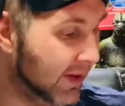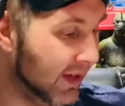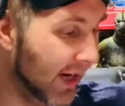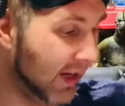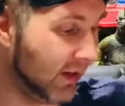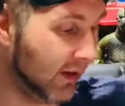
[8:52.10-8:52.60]

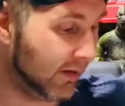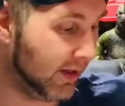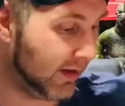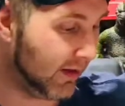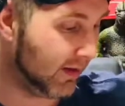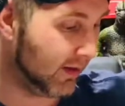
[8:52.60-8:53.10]
I loved
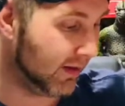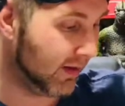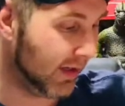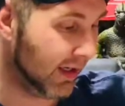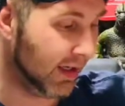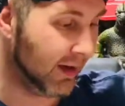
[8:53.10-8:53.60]
it,
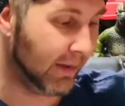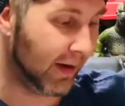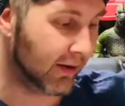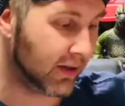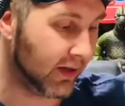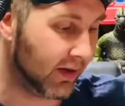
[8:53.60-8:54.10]
and it
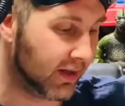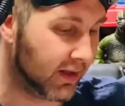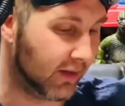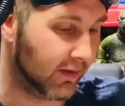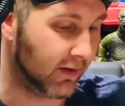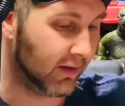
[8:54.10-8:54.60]
powers down
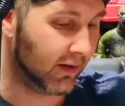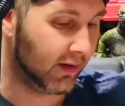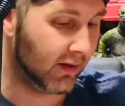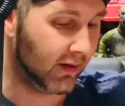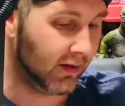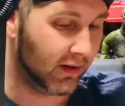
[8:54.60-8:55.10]
itself.
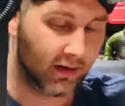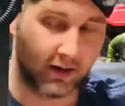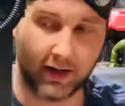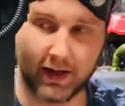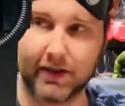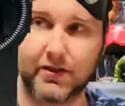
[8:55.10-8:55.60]
All
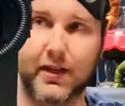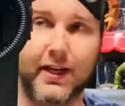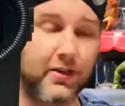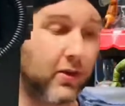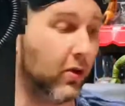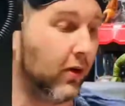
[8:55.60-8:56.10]
right, so
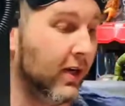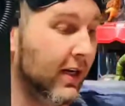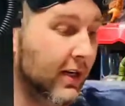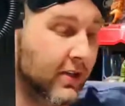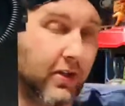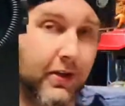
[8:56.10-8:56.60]
that's cool.
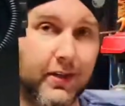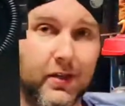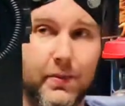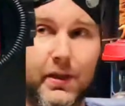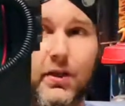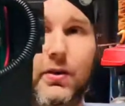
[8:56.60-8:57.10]
So this will
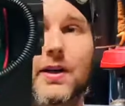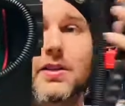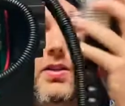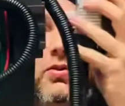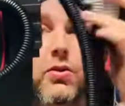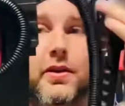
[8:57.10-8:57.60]
be a
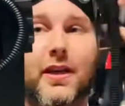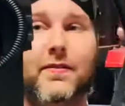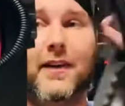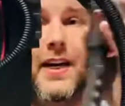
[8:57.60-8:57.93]
crazy cool gift.